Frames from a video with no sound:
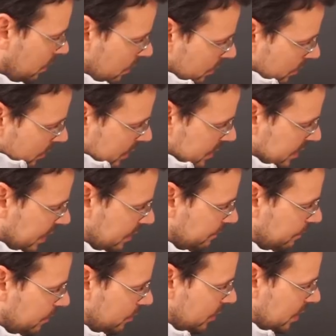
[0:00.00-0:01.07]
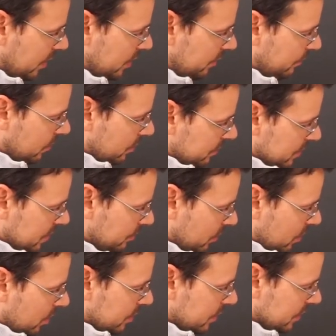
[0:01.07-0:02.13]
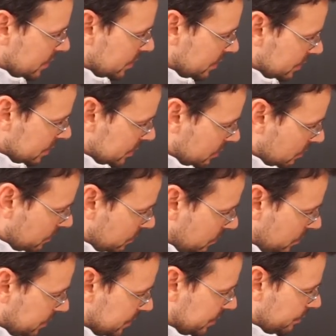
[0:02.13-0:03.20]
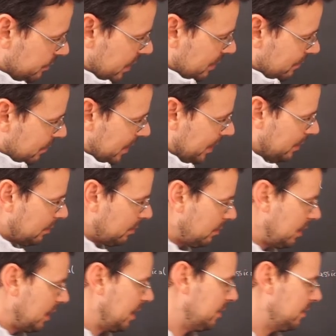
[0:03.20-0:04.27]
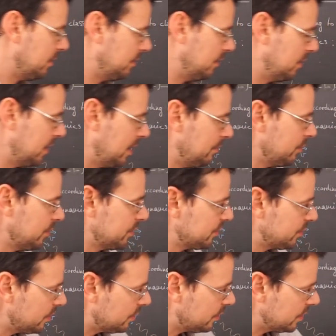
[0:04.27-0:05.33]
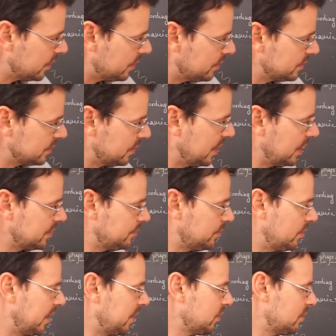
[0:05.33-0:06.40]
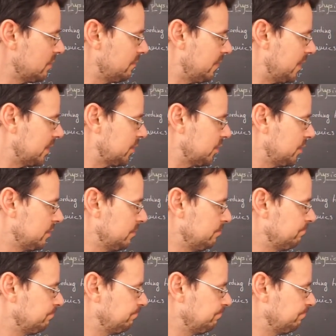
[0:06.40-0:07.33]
The exact formula involves some constants, of course the wavelength and the temperature, and here's an exponential function.